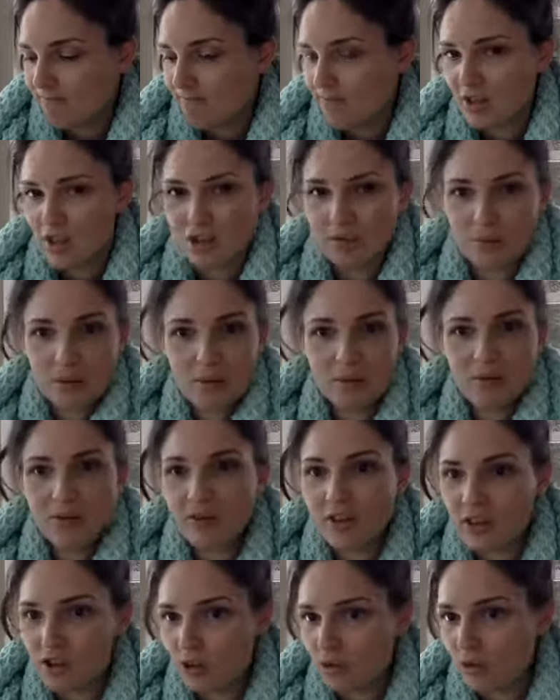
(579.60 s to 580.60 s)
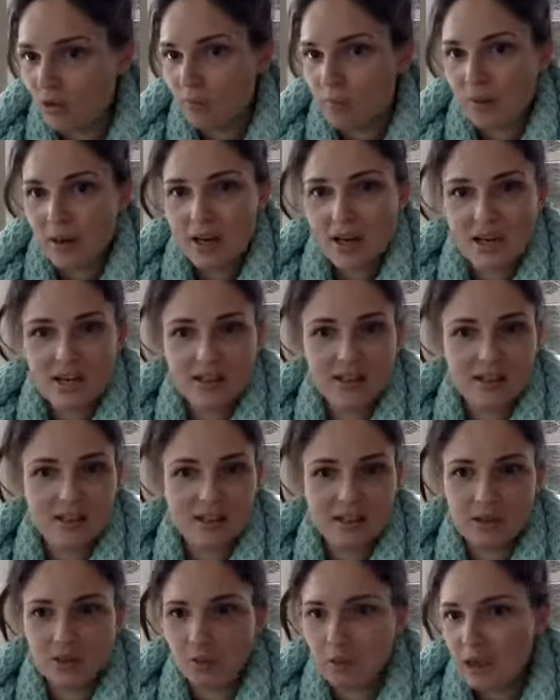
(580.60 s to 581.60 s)
just maybe a fresh coat of paint
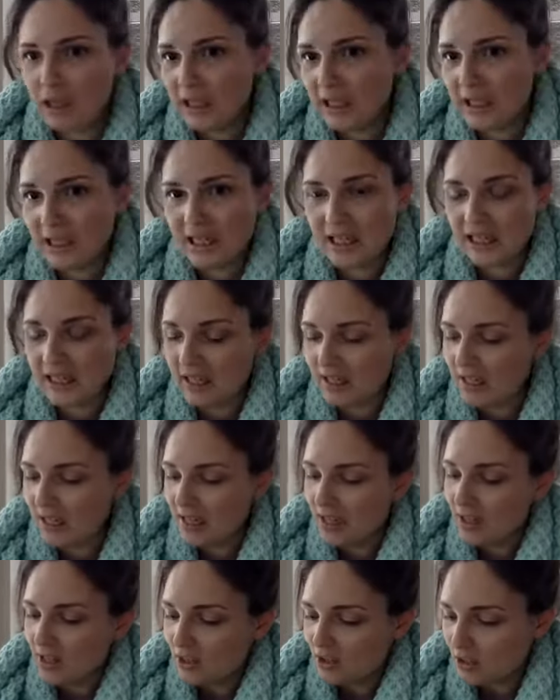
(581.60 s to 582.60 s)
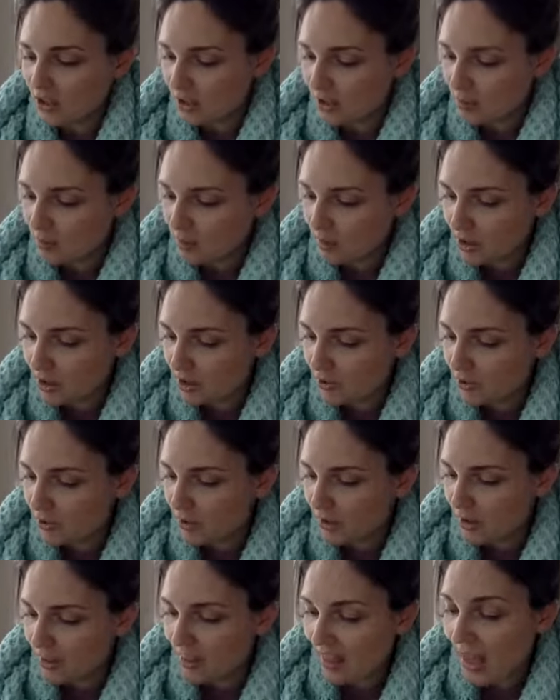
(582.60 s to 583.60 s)
and some cleaning. So let's budget
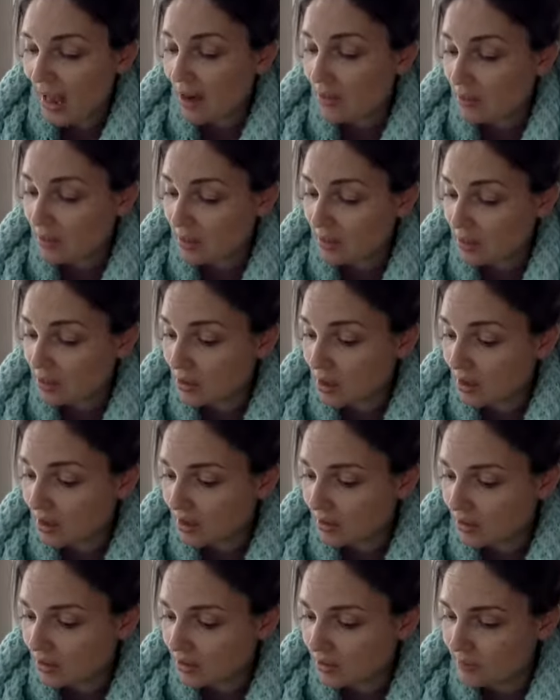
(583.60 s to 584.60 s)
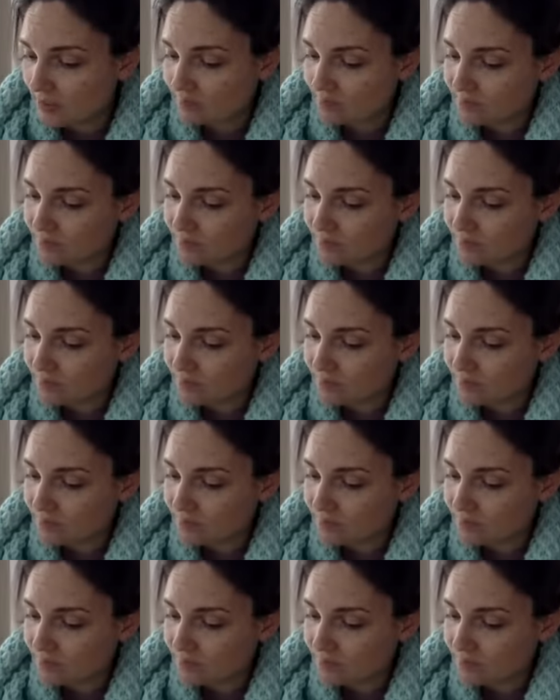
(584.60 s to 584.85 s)
for $1,000.